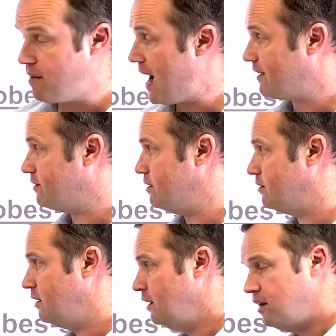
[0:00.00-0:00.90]

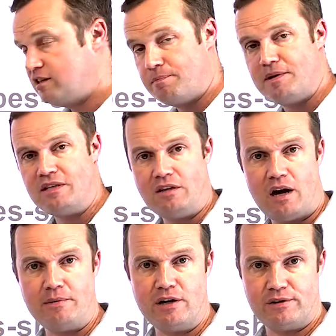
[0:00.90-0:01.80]
accidents. It's a busy
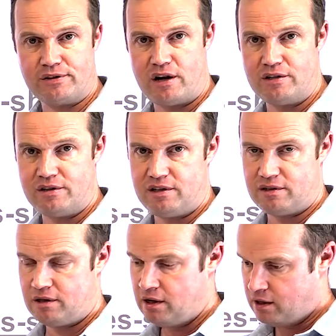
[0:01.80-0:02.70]
time of year, silage season.